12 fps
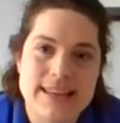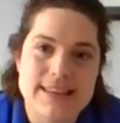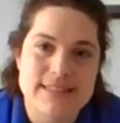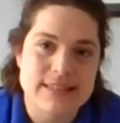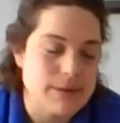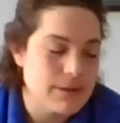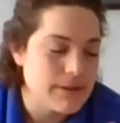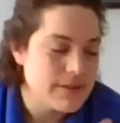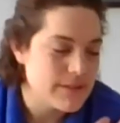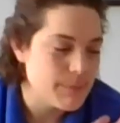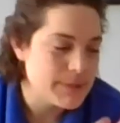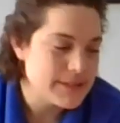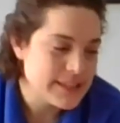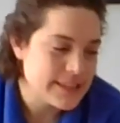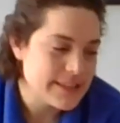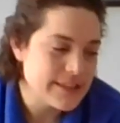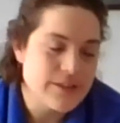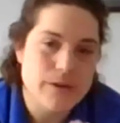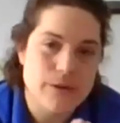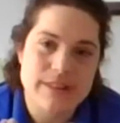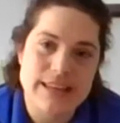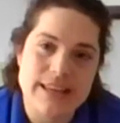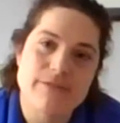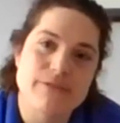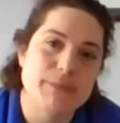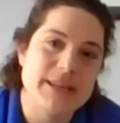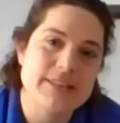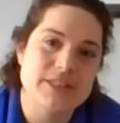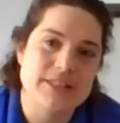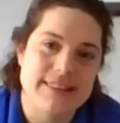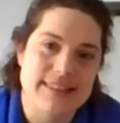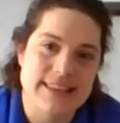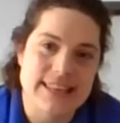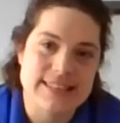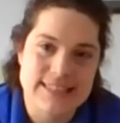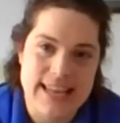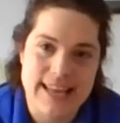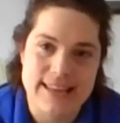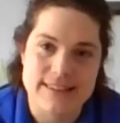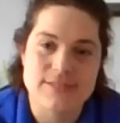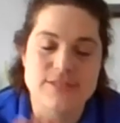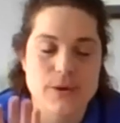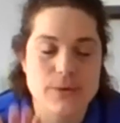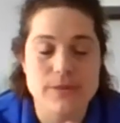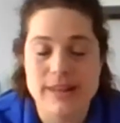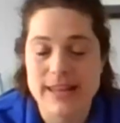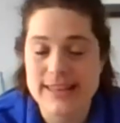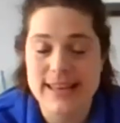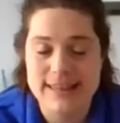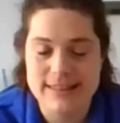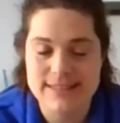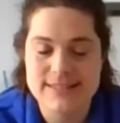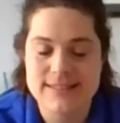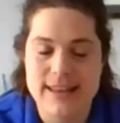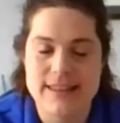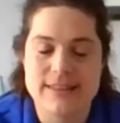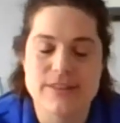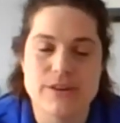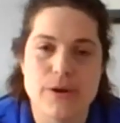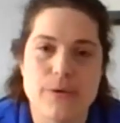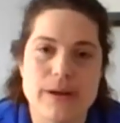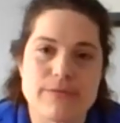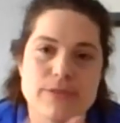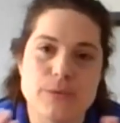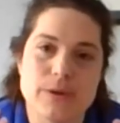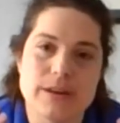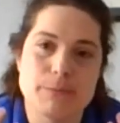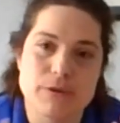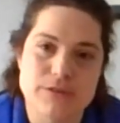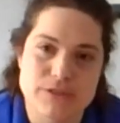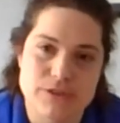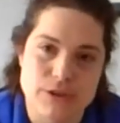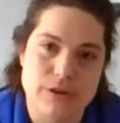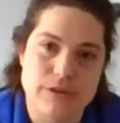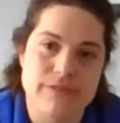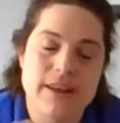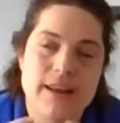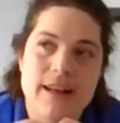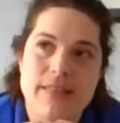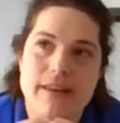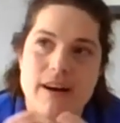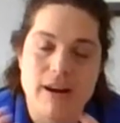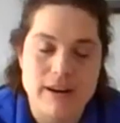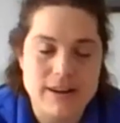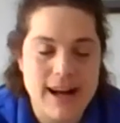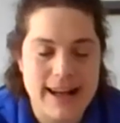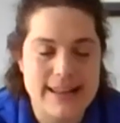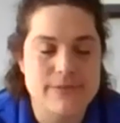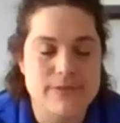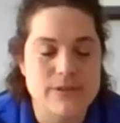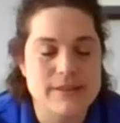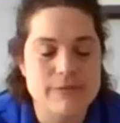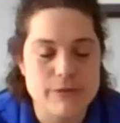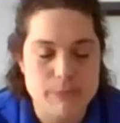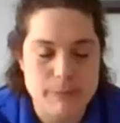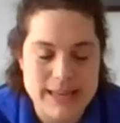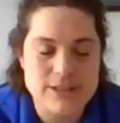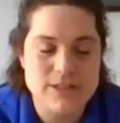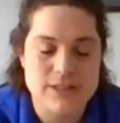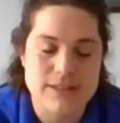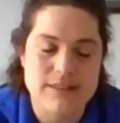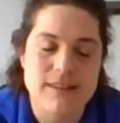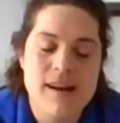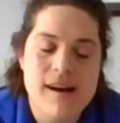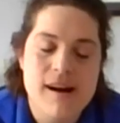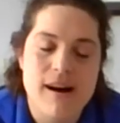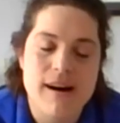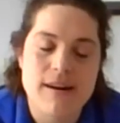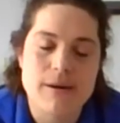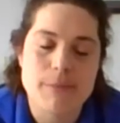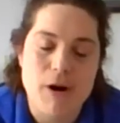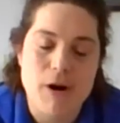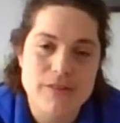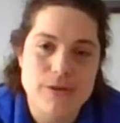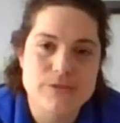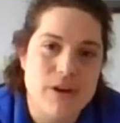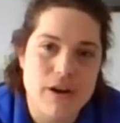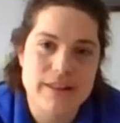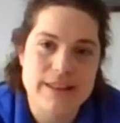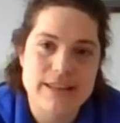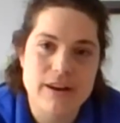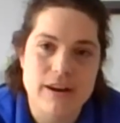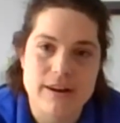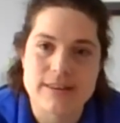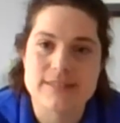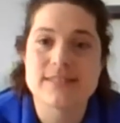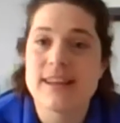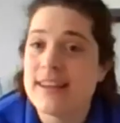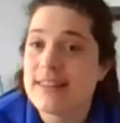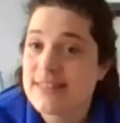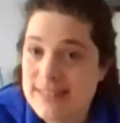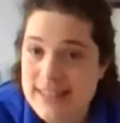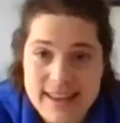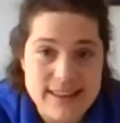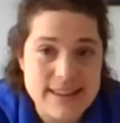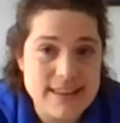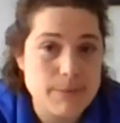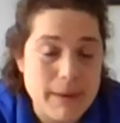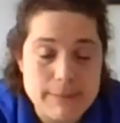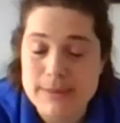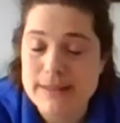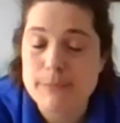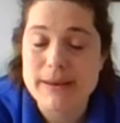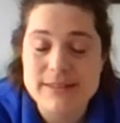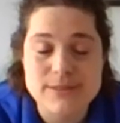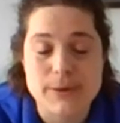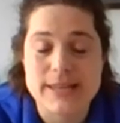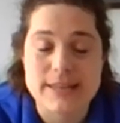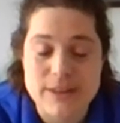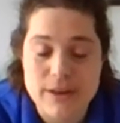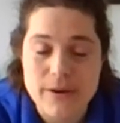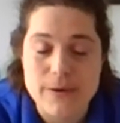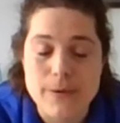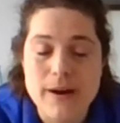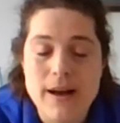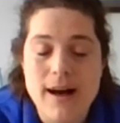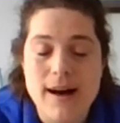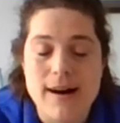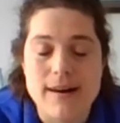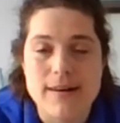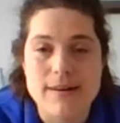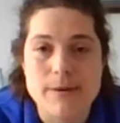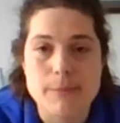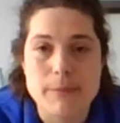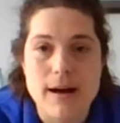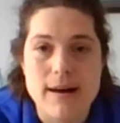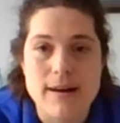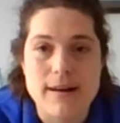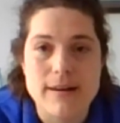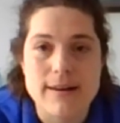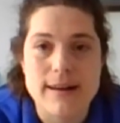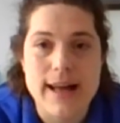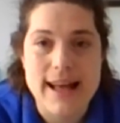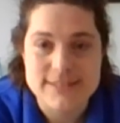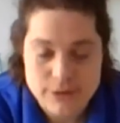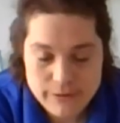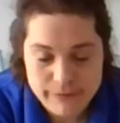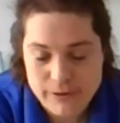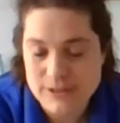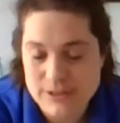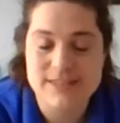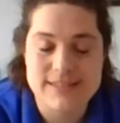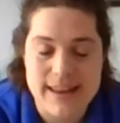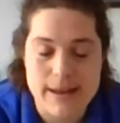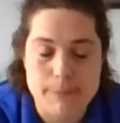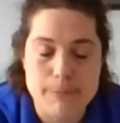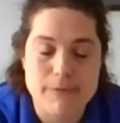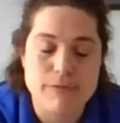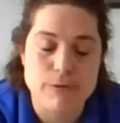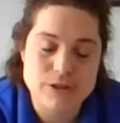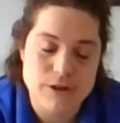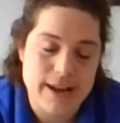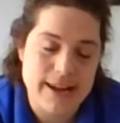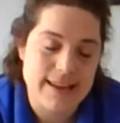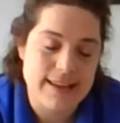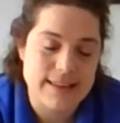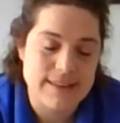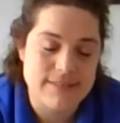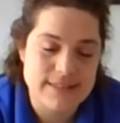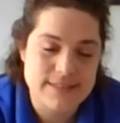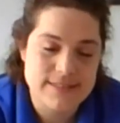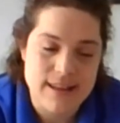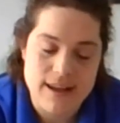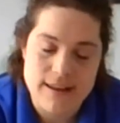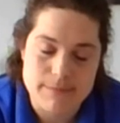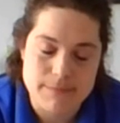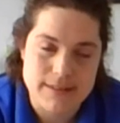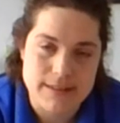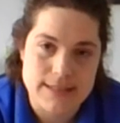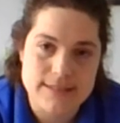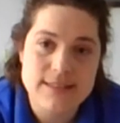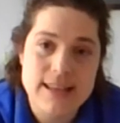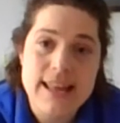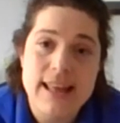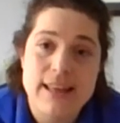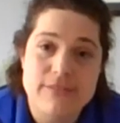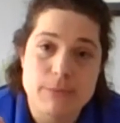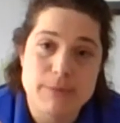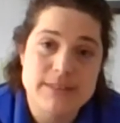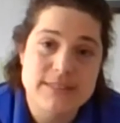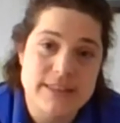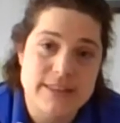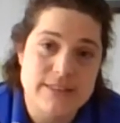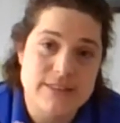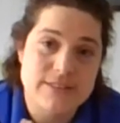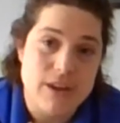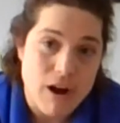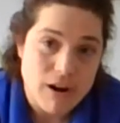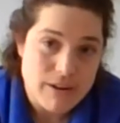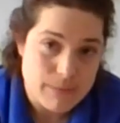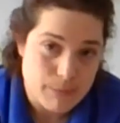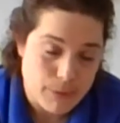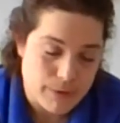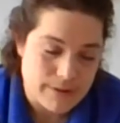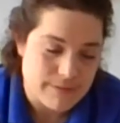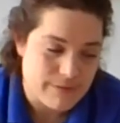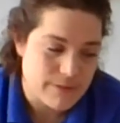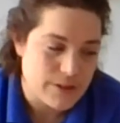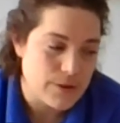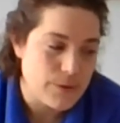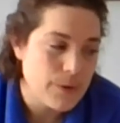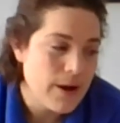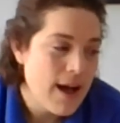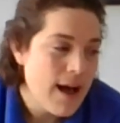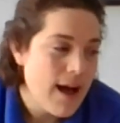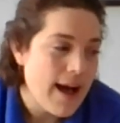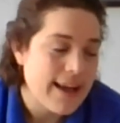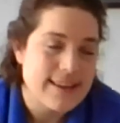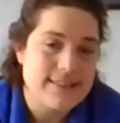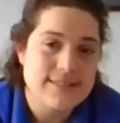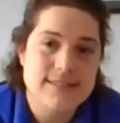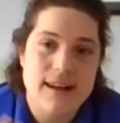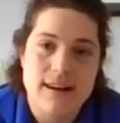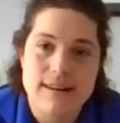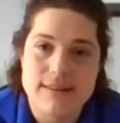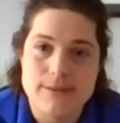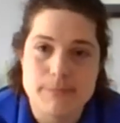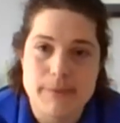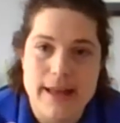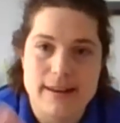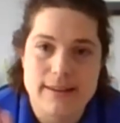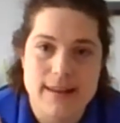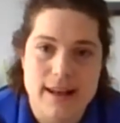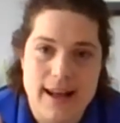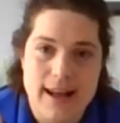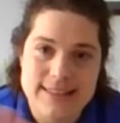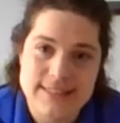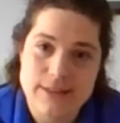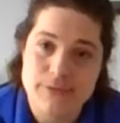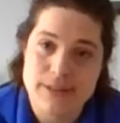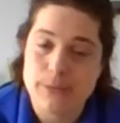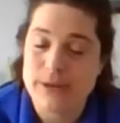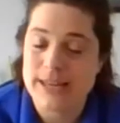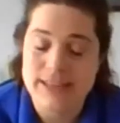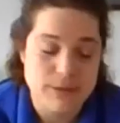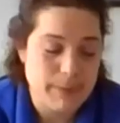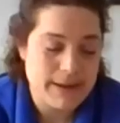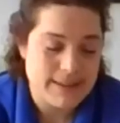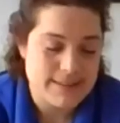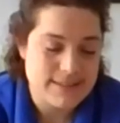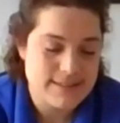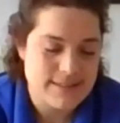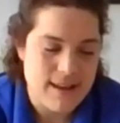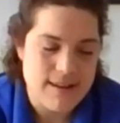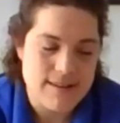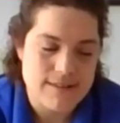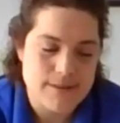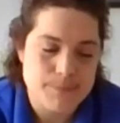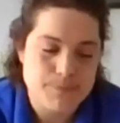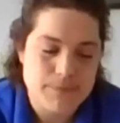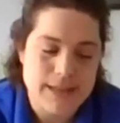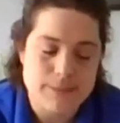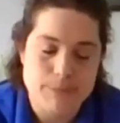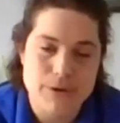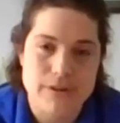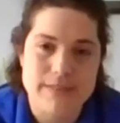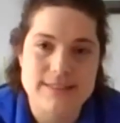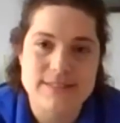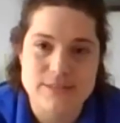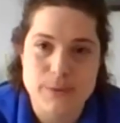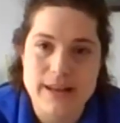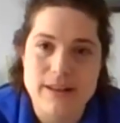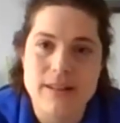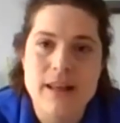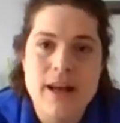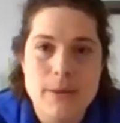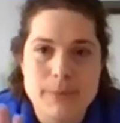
Is it the, the material or the information that they contain? So, like Caitlin said, you know, if you want to preserve the archival information um, on those calling cards, scanning might be the best way to go um, uh, as your first step before trying any of these um, things. If the materials are important for you, I guess, um, and I'll, I definitely want to hear Becca's um, input on this as well.